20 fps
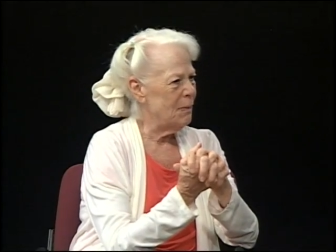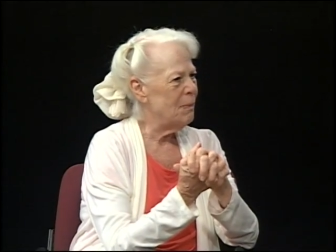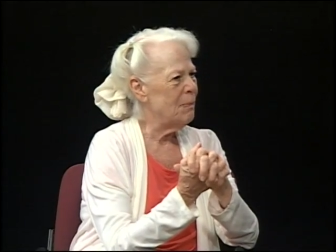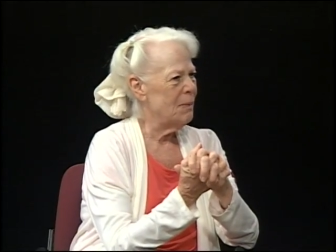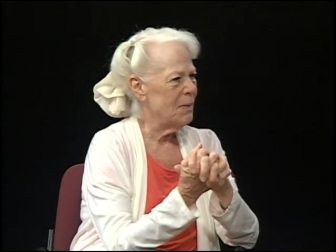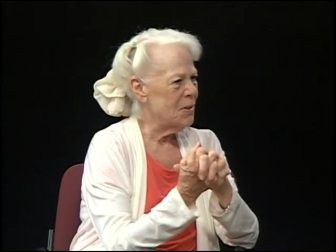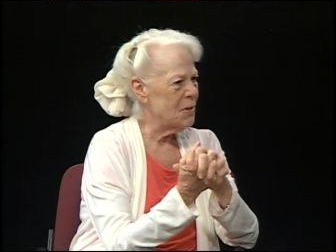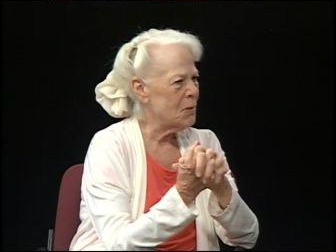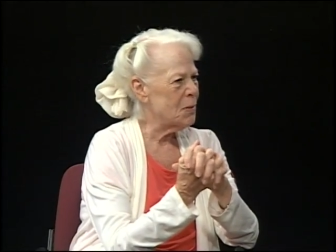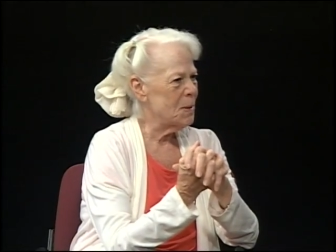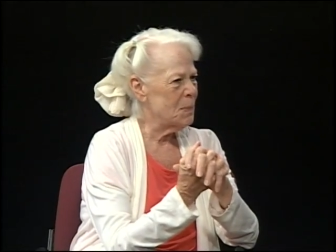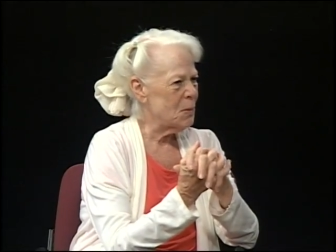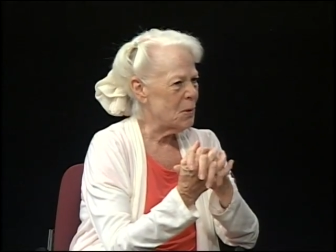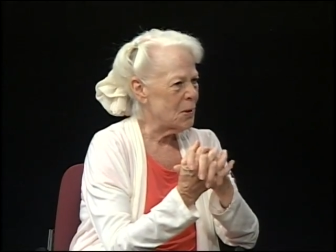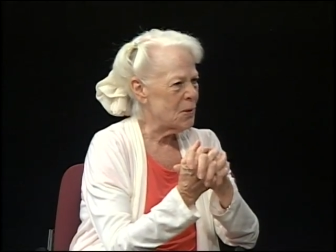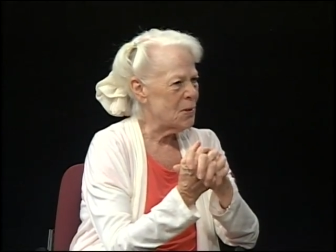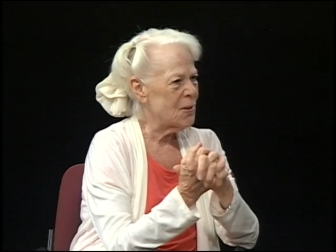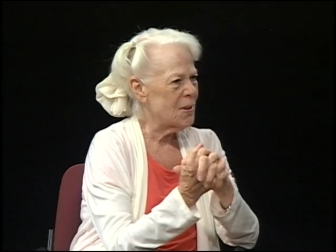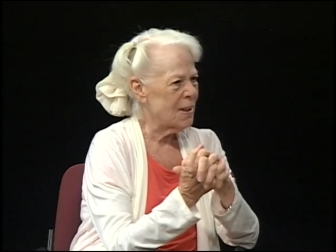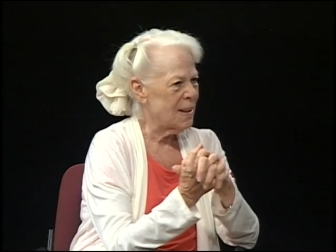the
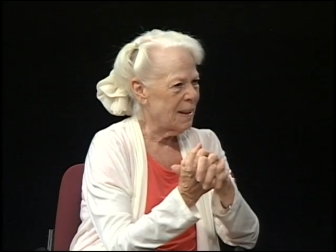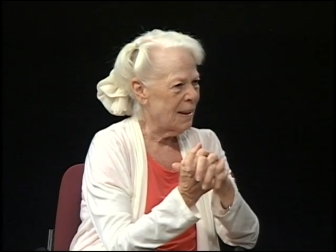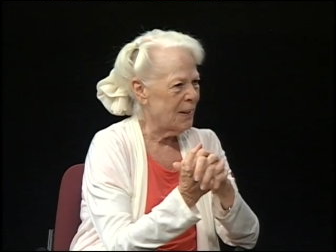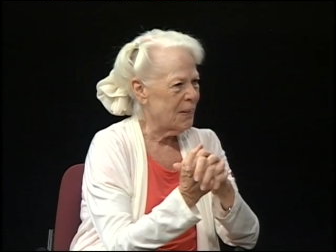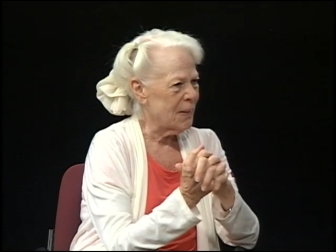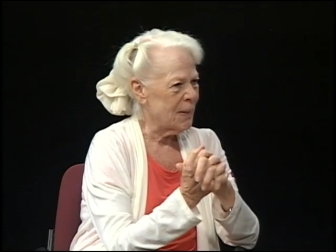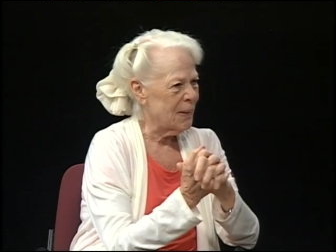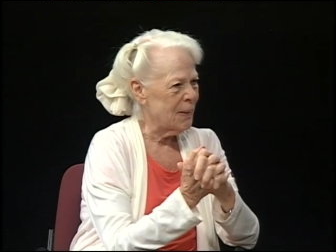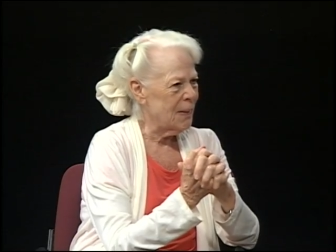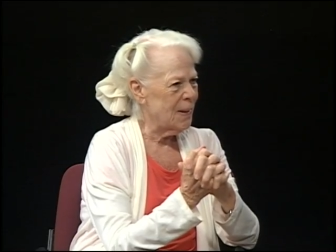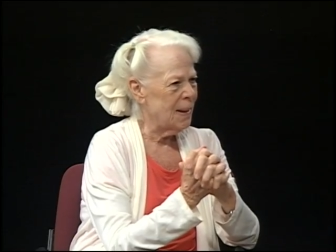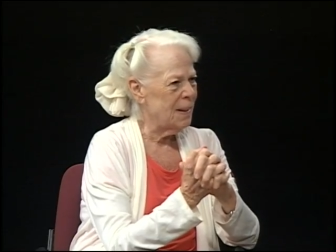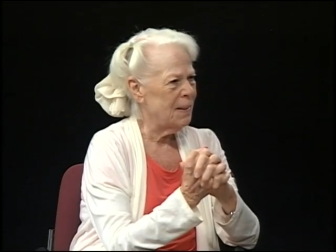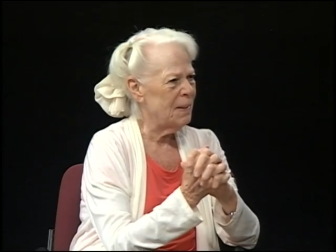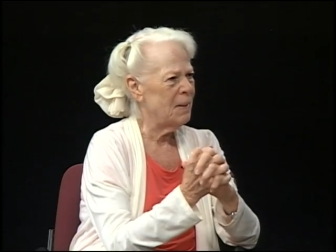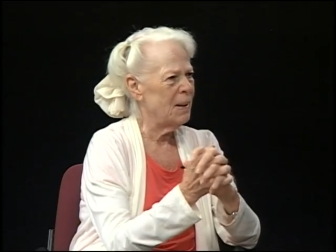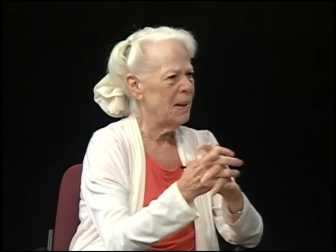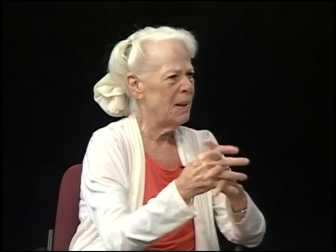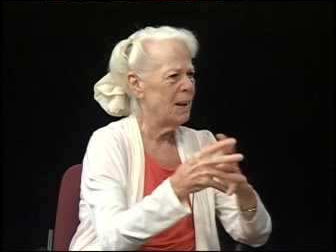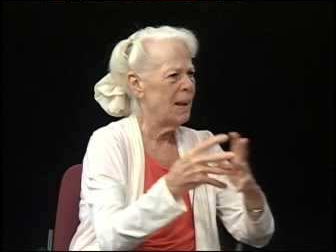scriptures together and
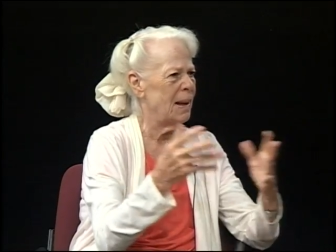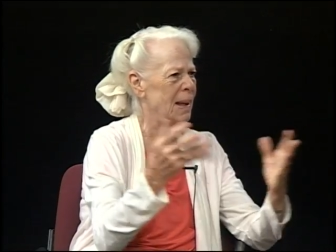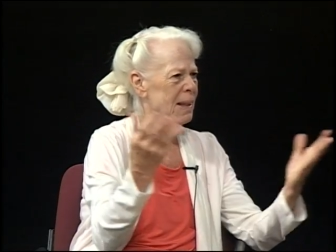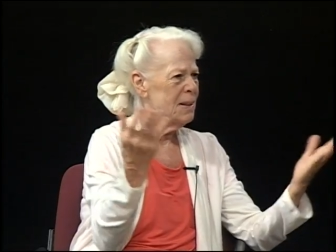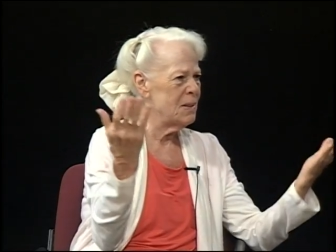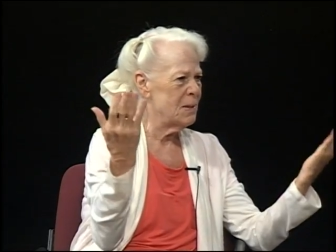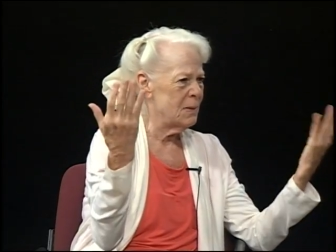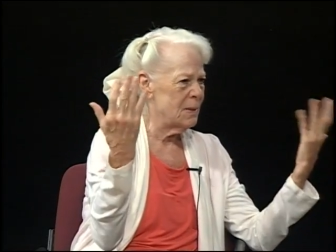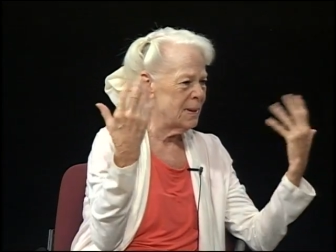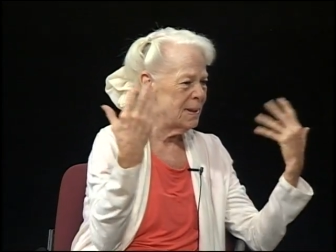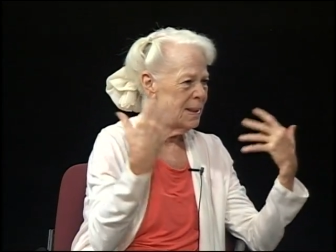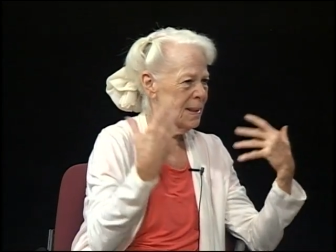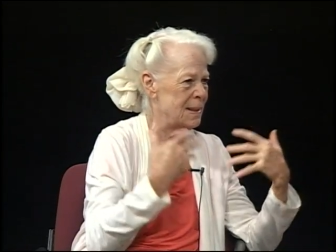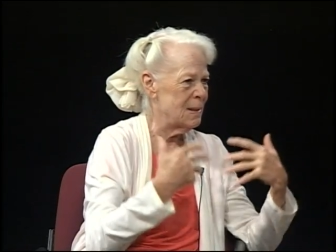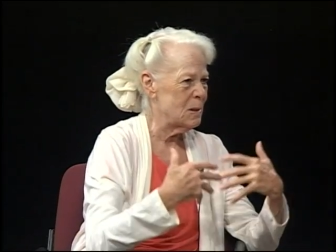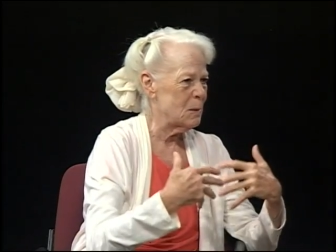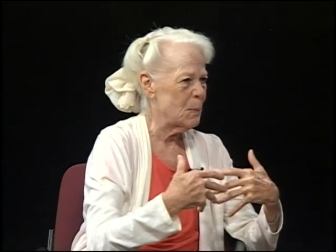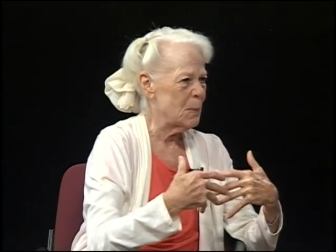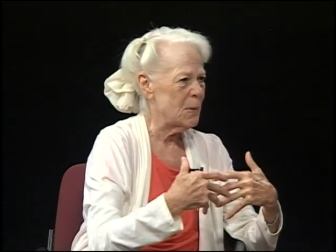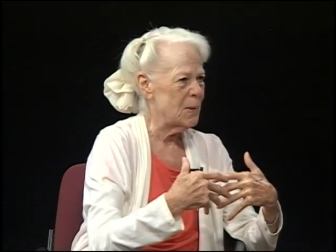they had divine
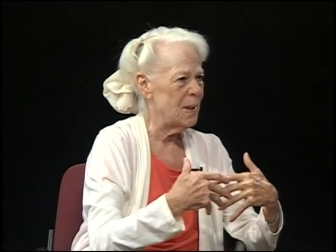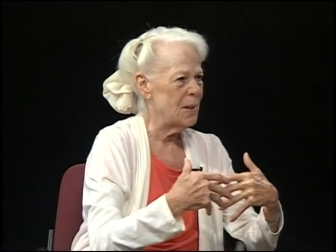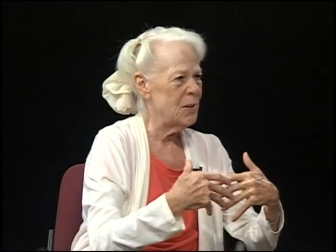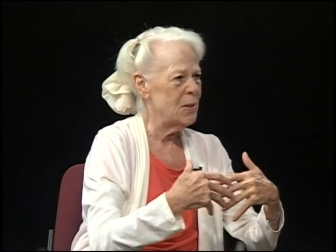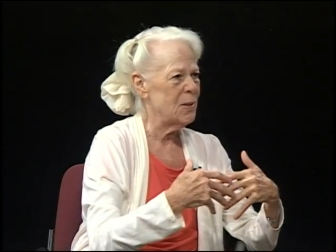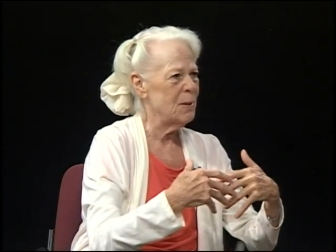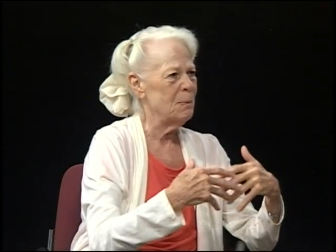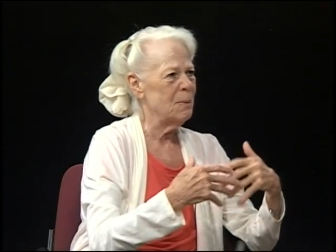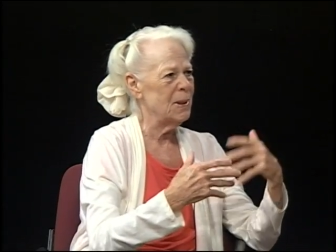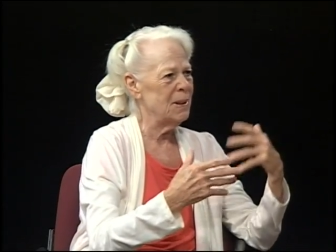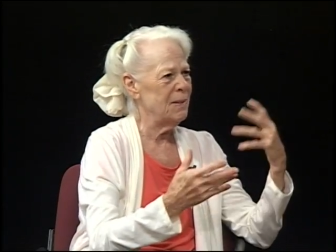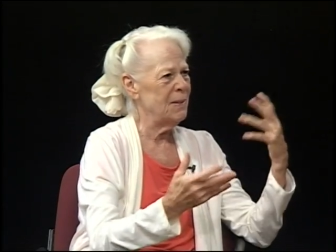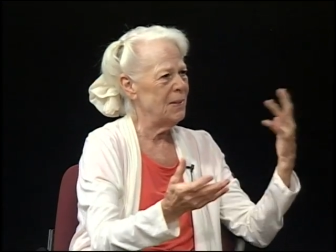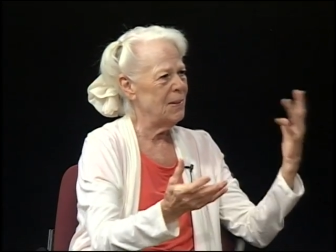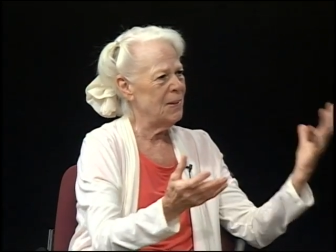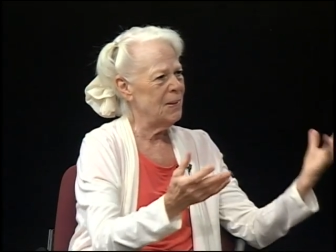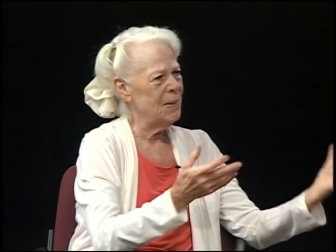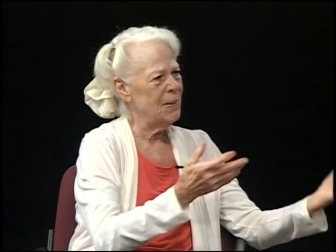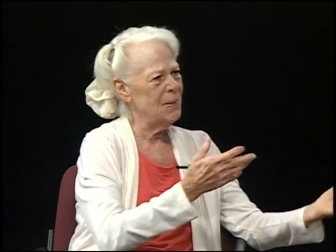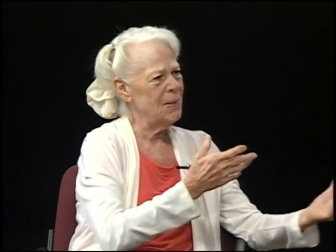inspiration, but you
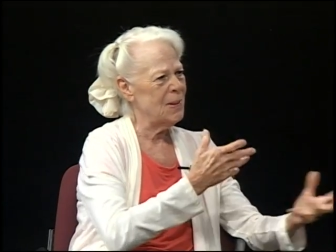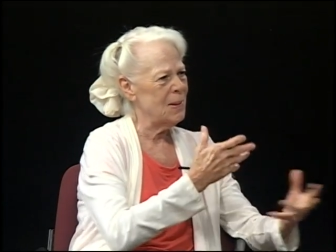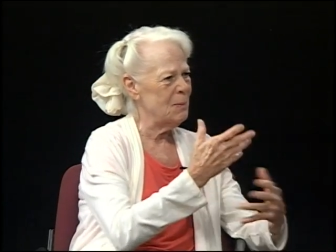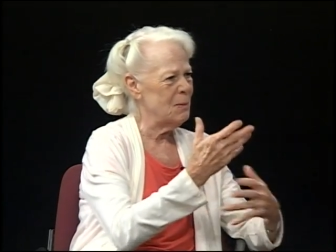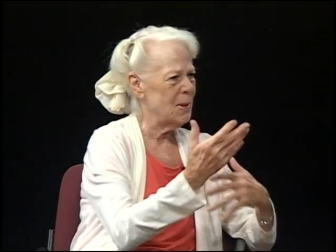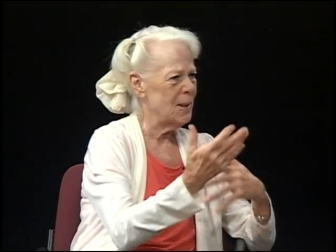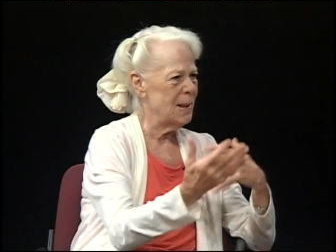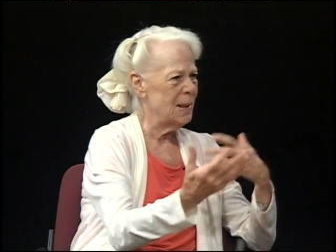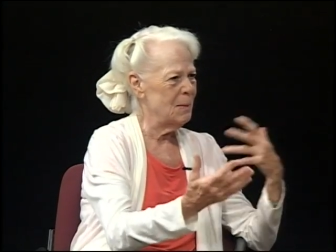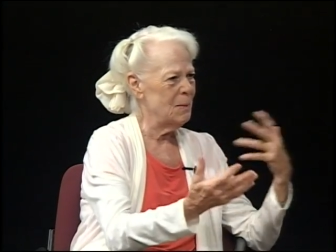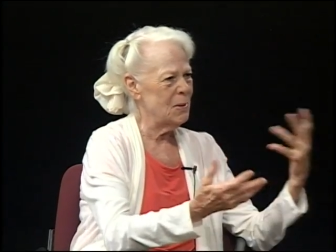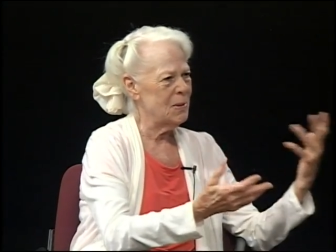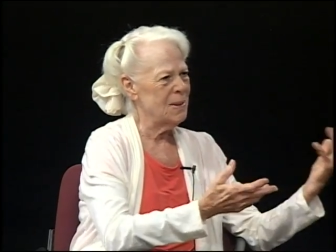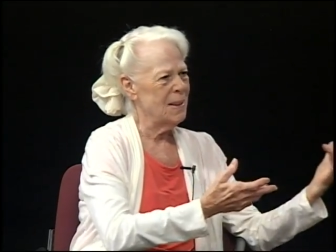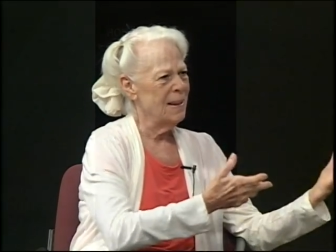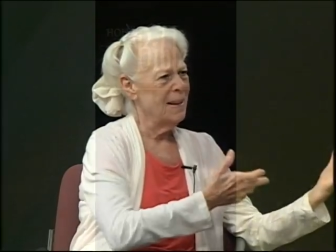know, sometimes